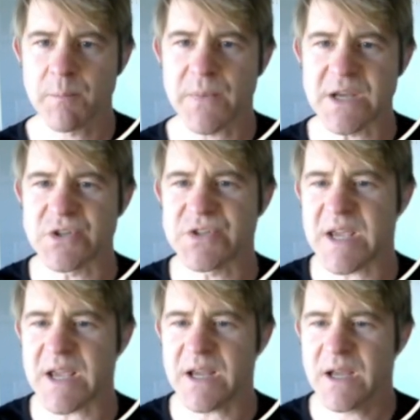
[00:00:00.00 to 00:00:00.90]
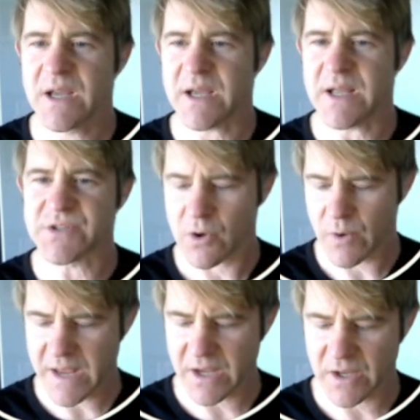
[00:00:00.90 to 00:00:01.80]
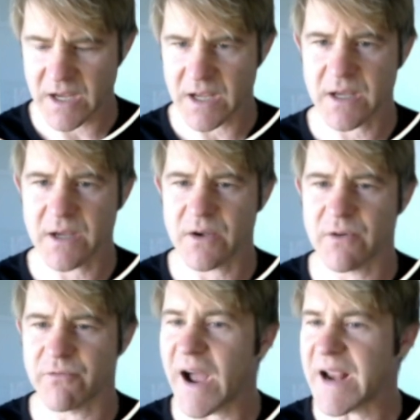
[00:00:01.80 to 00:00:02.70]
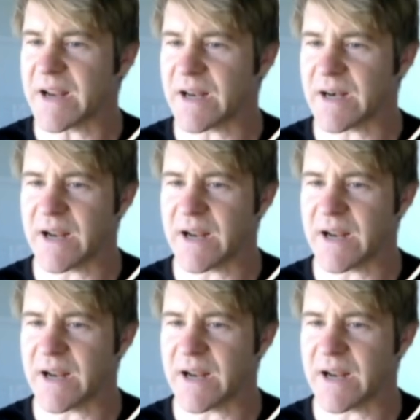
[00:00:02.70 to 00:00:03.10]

but as you see, it's already going to find it,